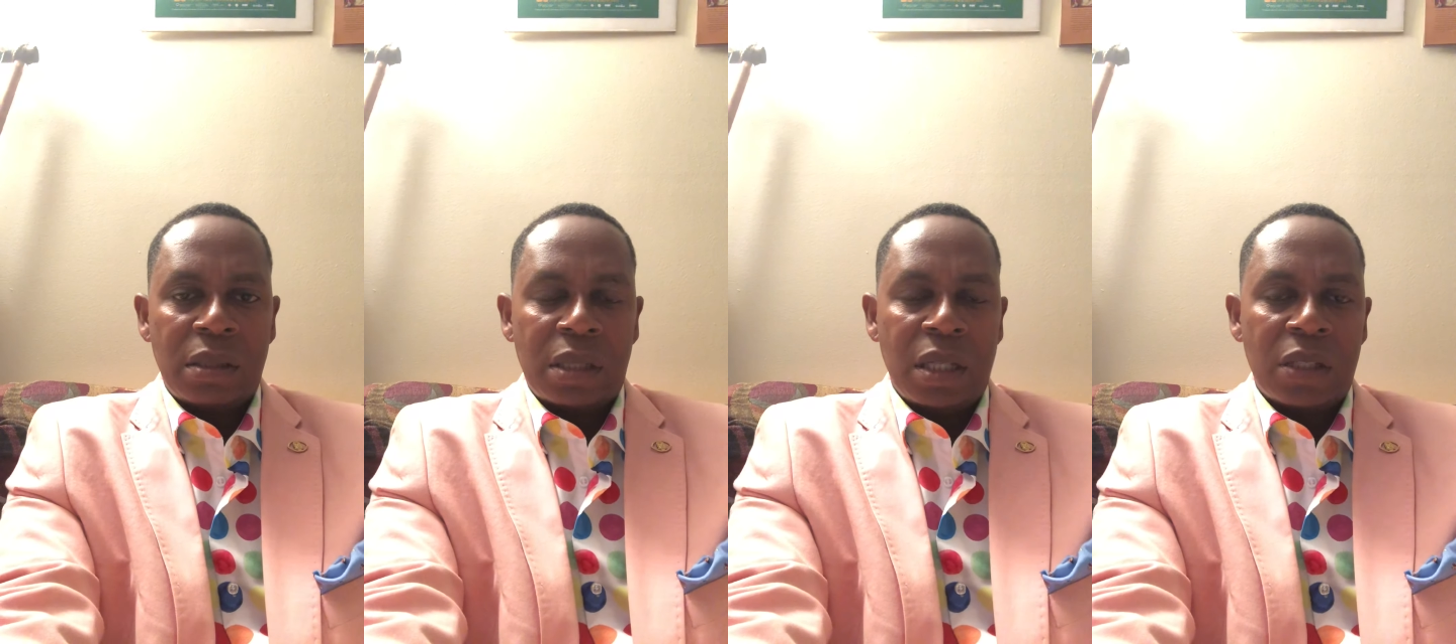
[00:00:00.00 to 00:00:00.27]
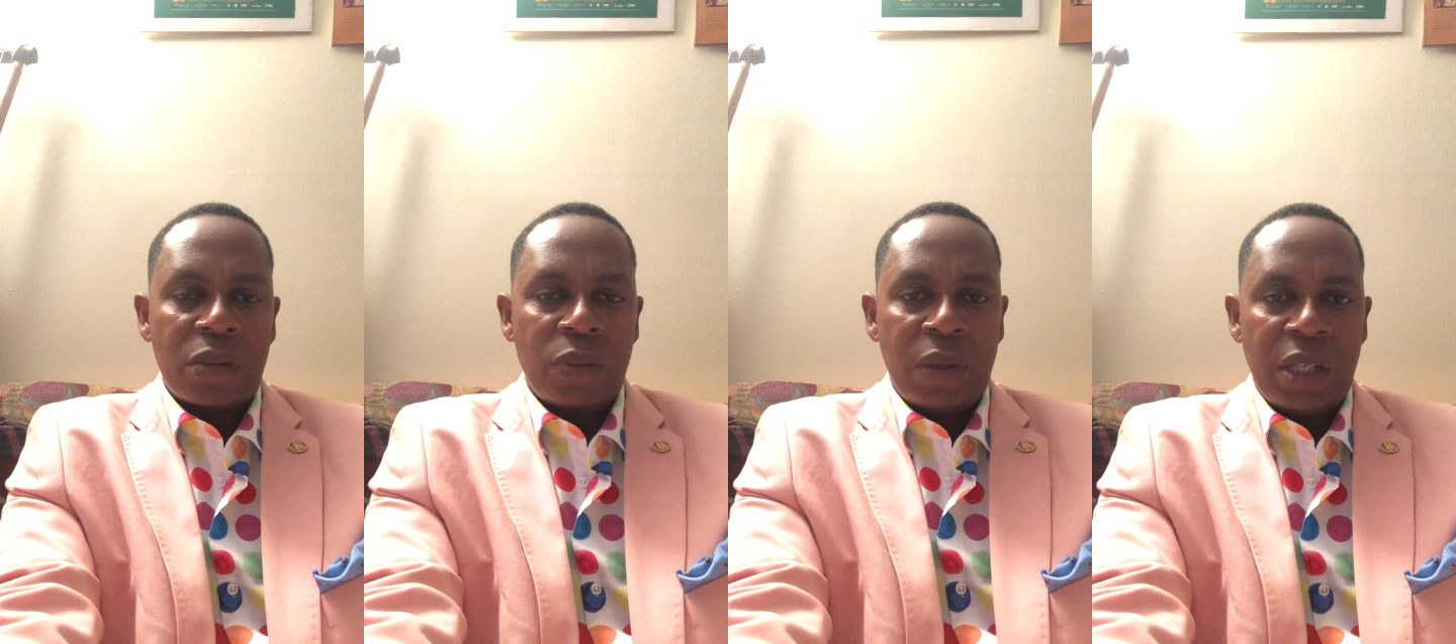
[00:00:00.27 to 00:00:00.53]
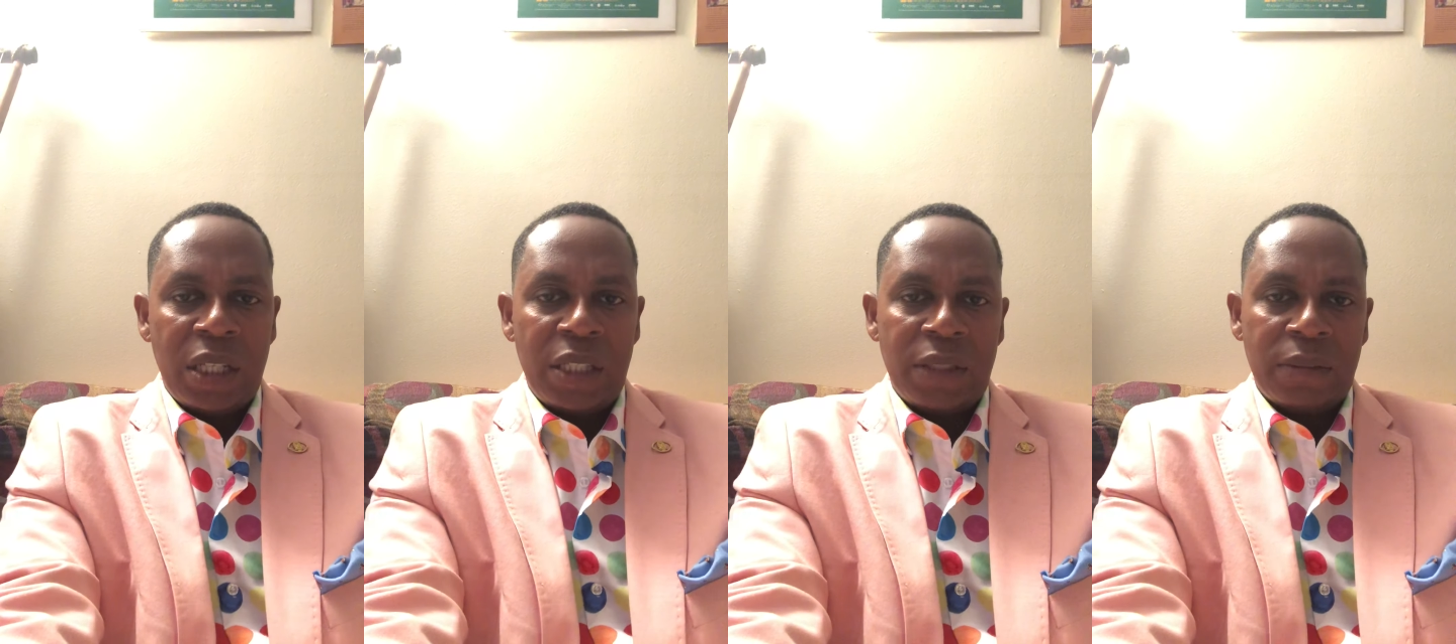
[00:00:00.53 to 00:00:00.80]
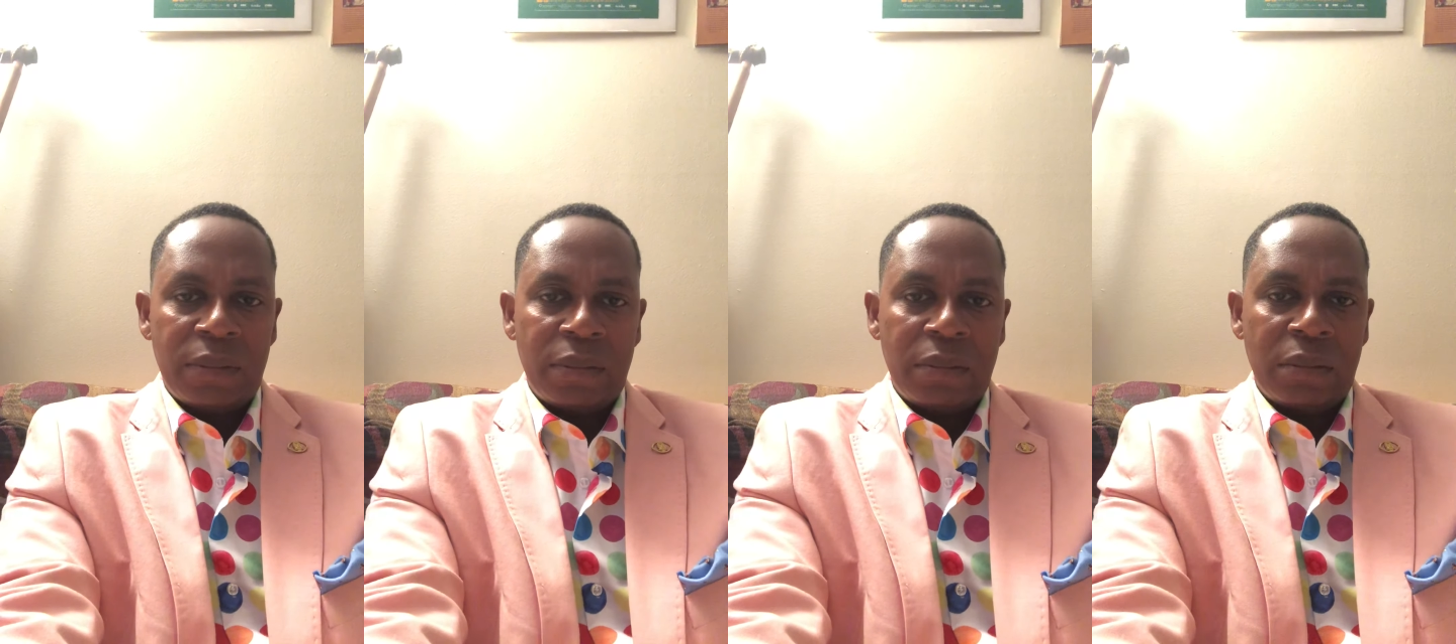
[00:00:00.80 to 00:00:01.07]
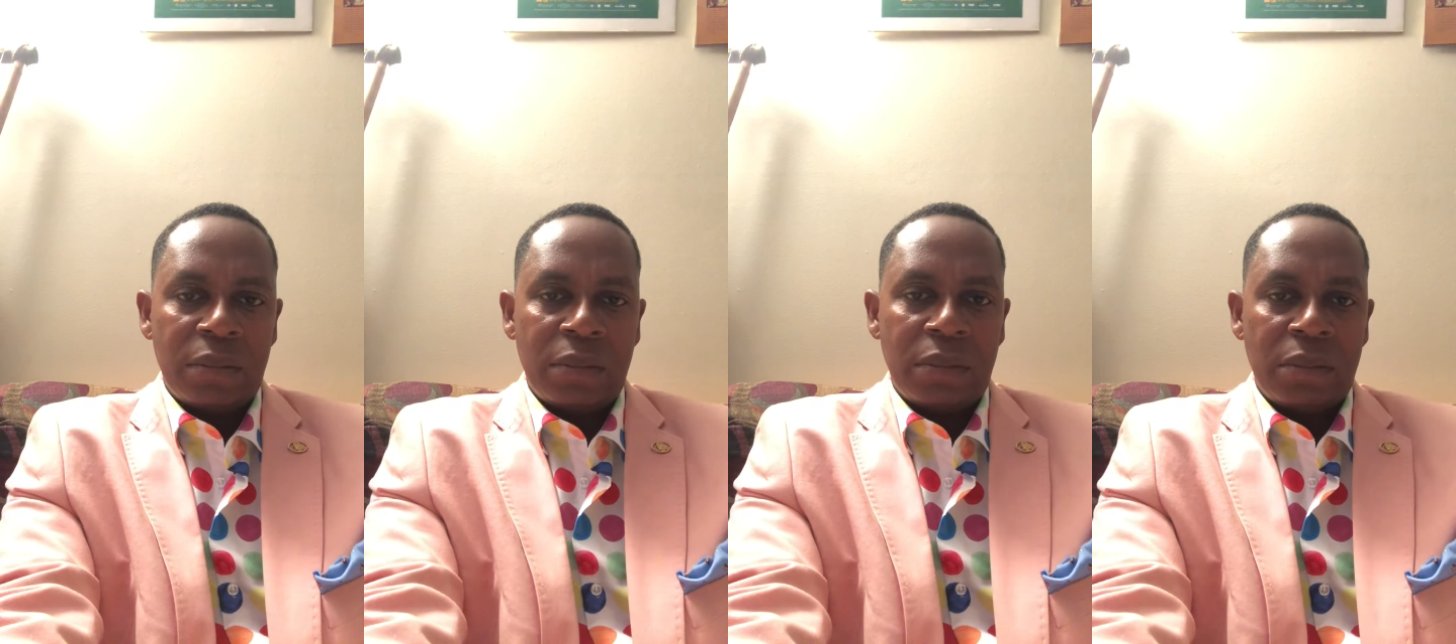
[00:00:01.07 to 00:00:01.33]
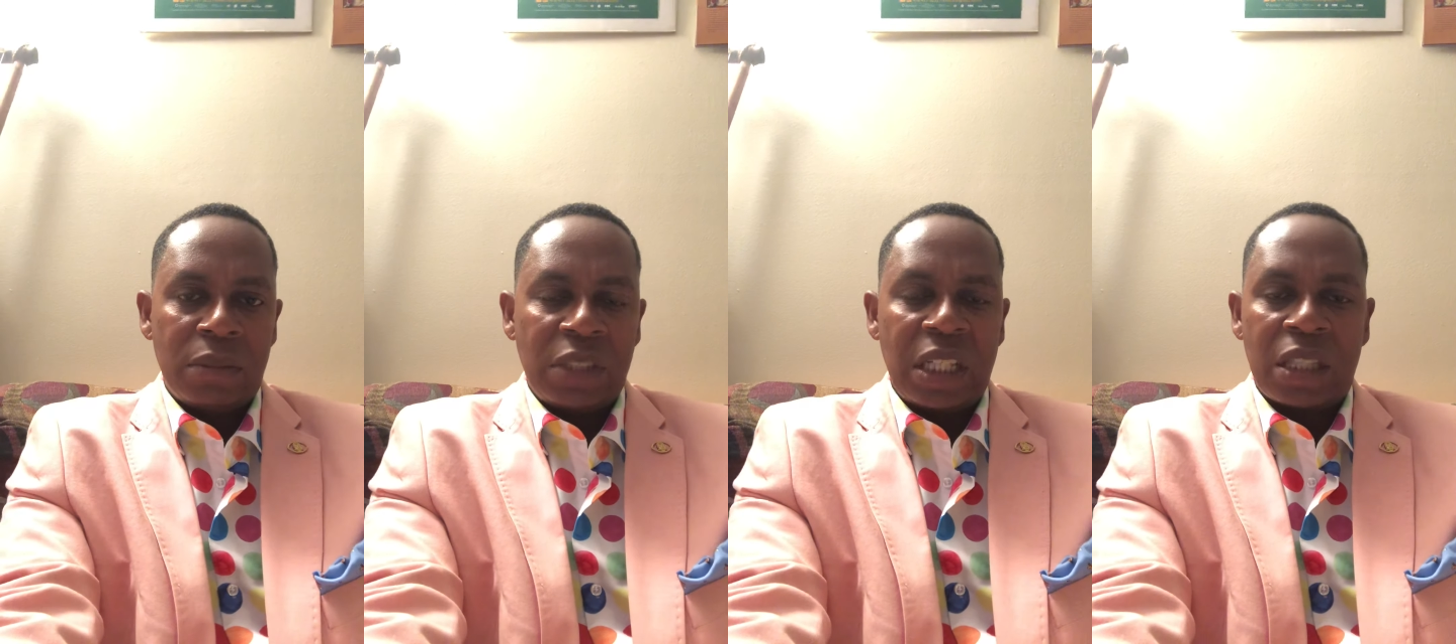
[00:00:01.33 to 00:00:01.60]
guess what?
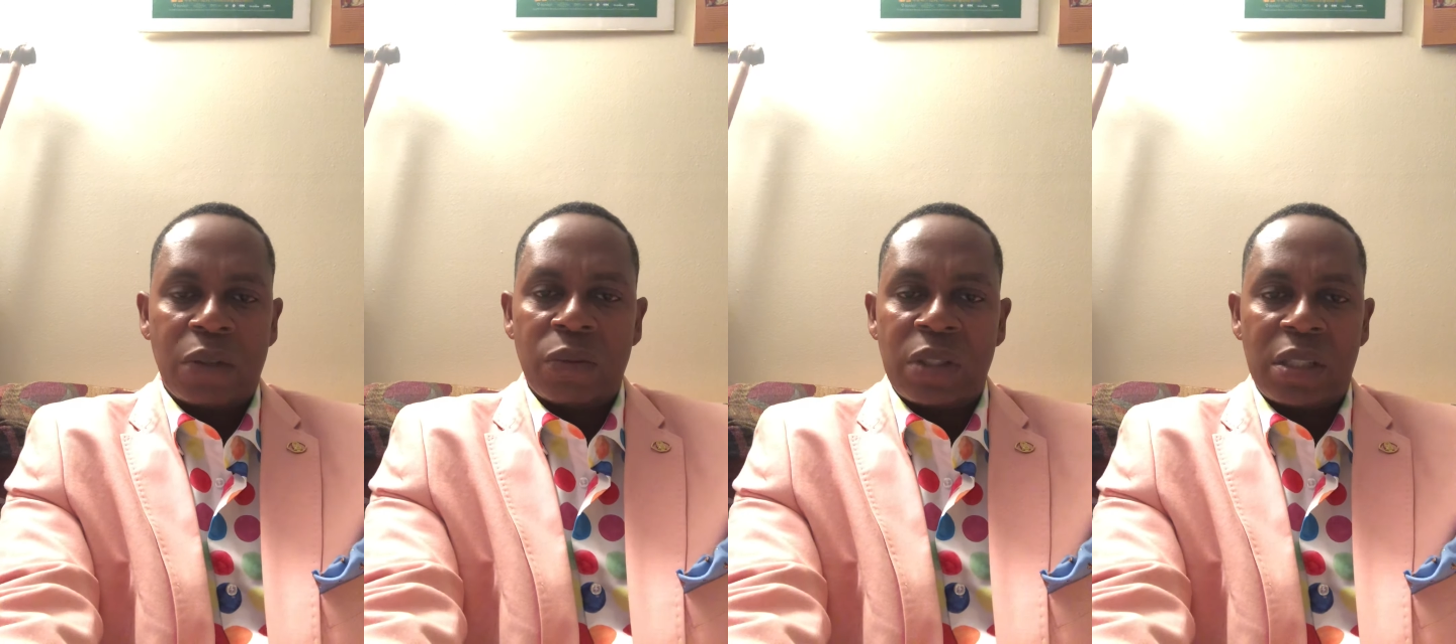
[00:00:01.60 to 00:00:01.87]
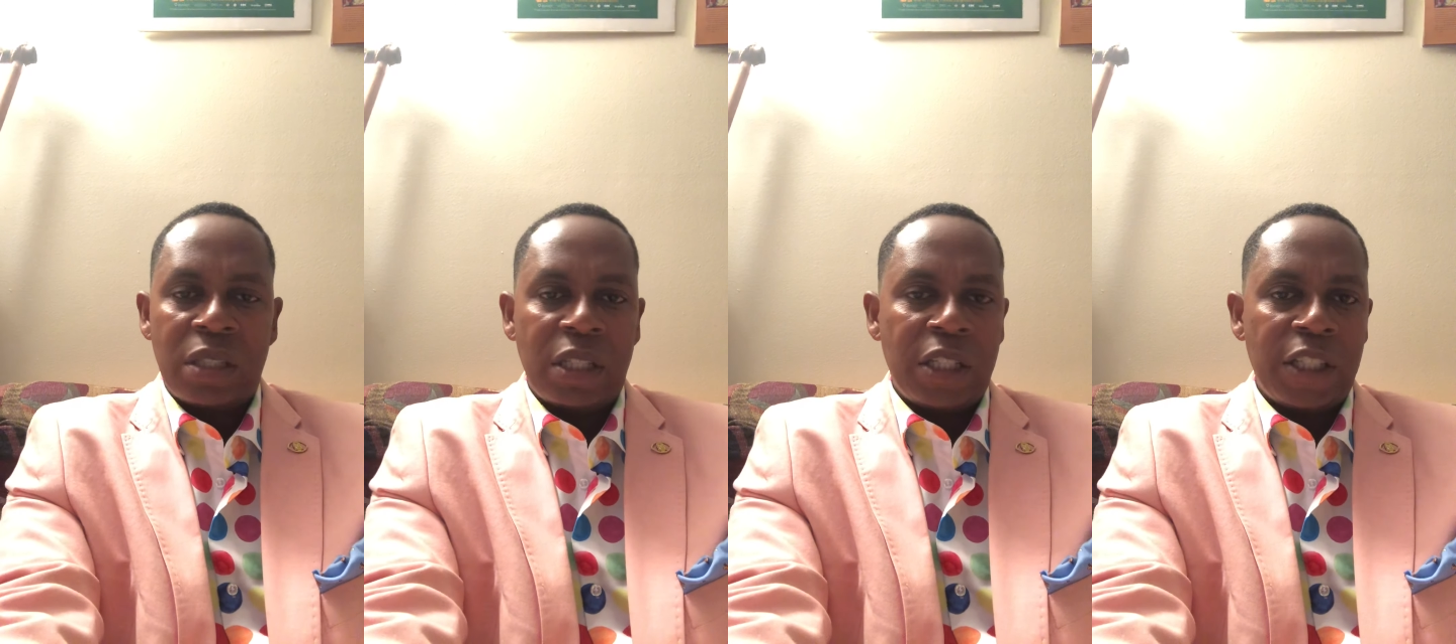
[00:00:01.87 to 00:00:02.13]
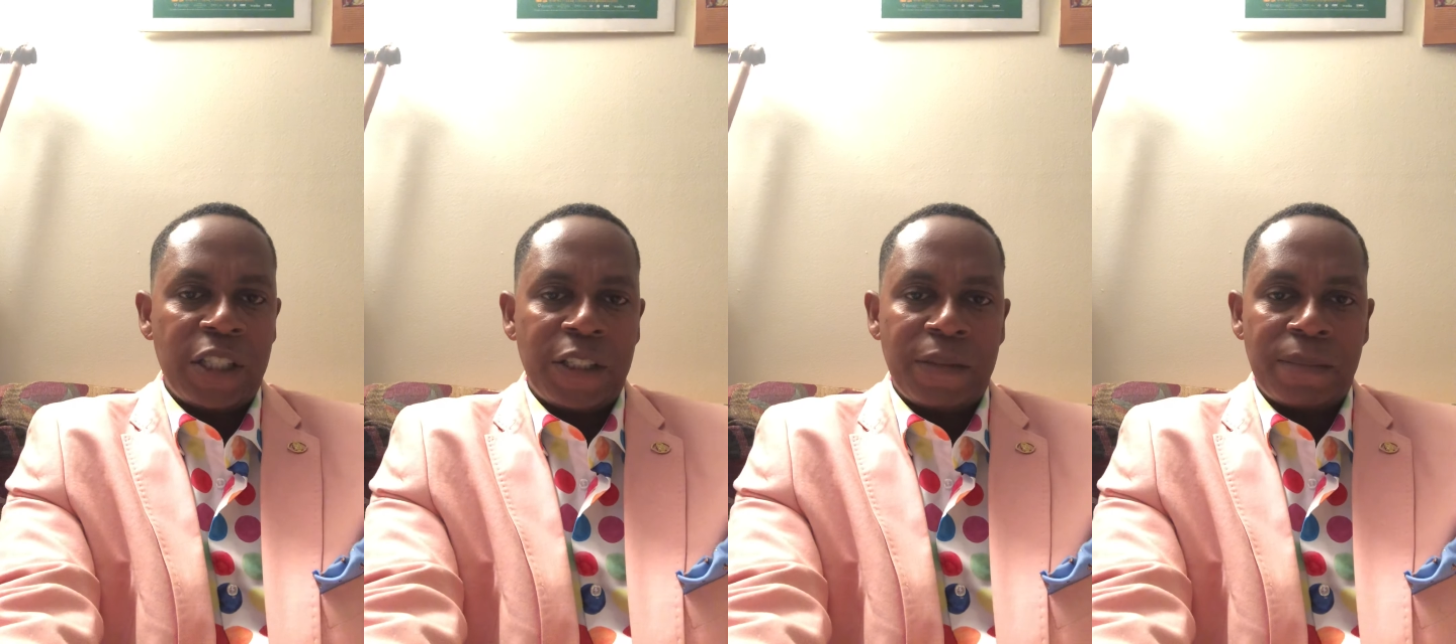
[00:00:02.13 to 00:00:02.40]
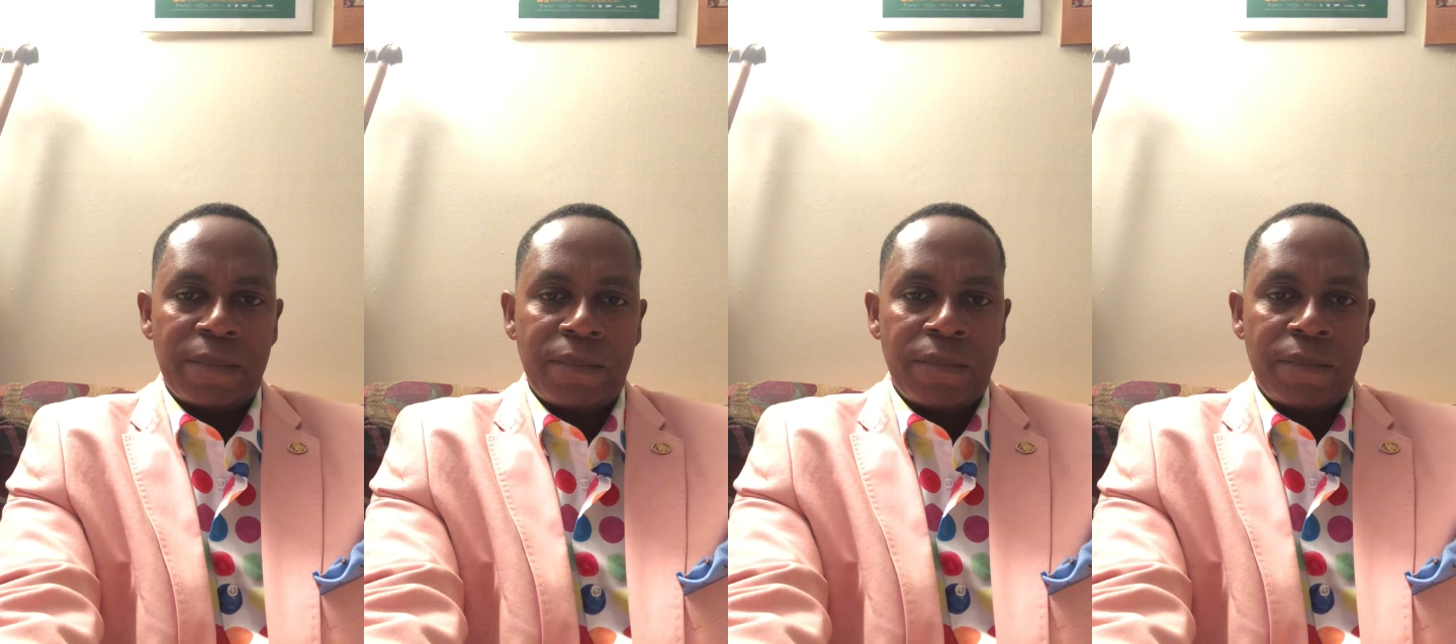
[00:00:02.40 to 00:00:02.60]
Nothing was said